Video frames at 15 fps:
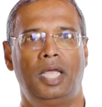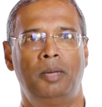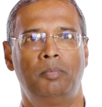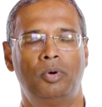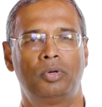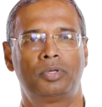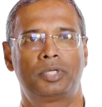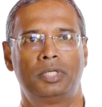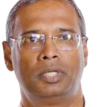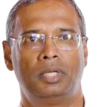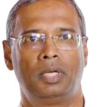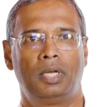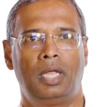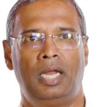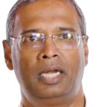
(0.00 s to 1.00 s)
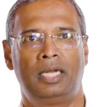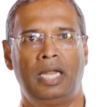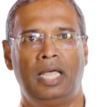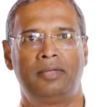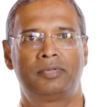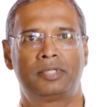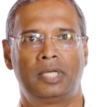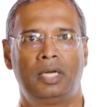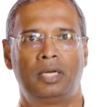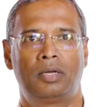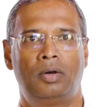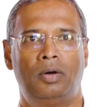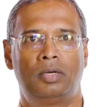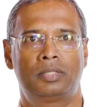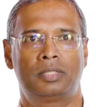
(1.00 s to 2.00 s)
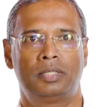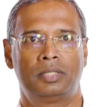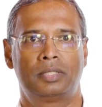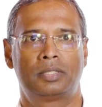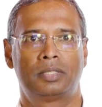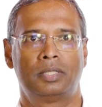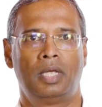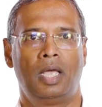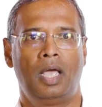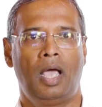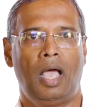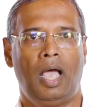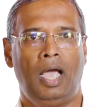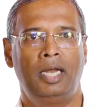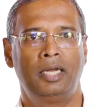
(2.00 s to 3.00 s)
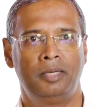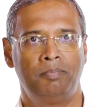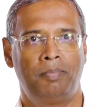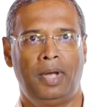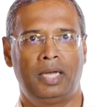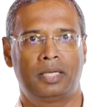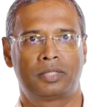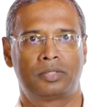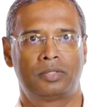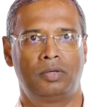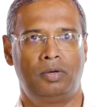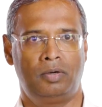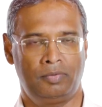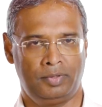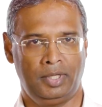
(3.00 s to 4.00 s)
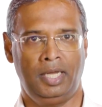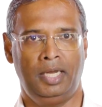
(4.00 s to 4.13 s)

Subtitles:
emotional, and lifestyle causes and impacts of the